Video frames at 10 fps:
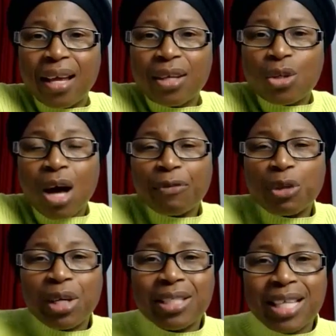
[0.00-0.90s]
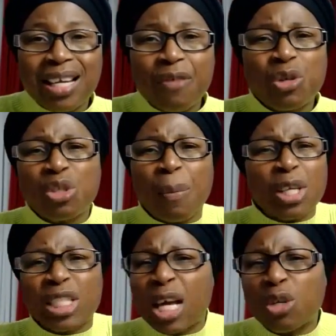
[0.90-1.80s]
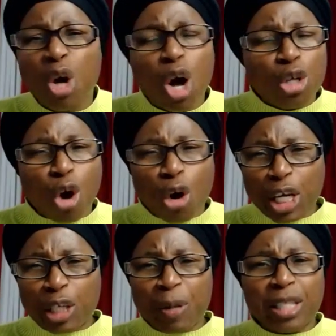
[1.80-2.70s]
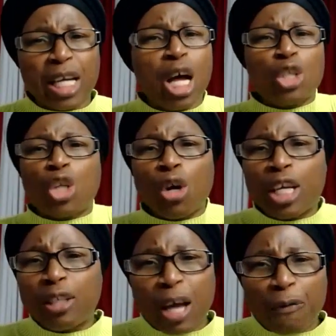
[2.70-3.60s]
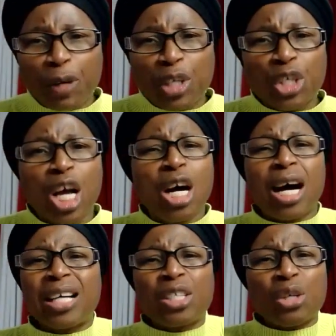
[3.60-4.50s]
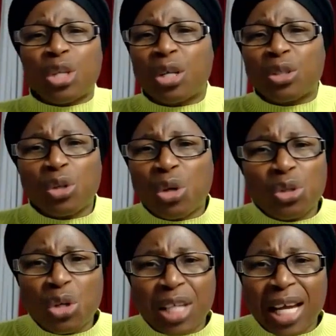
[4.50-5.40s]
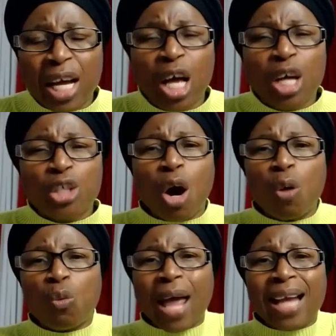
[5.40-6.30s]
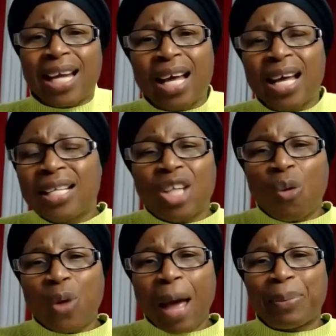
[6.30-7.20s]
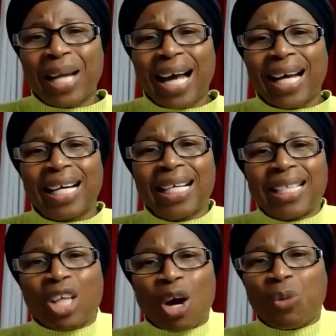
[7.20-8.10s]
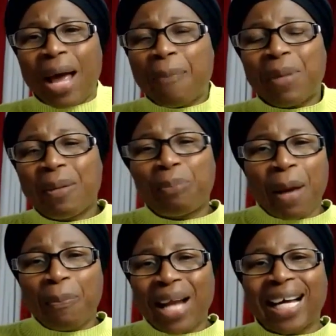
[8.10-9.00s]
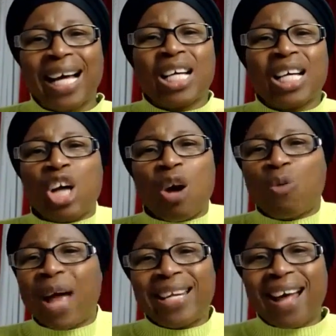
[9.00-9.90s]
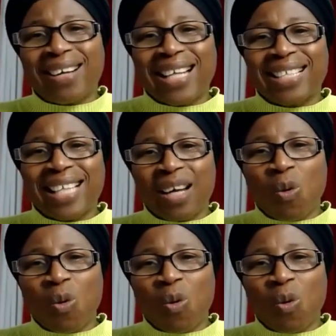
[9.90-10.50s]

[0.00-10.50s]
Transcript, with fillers: You have to reject it. So somebody tell you, don't eat meat, don't eat a fish, uh, you, so so so thing. Don't wear the, don't wear black, don't wear um, black, don't wear the red and the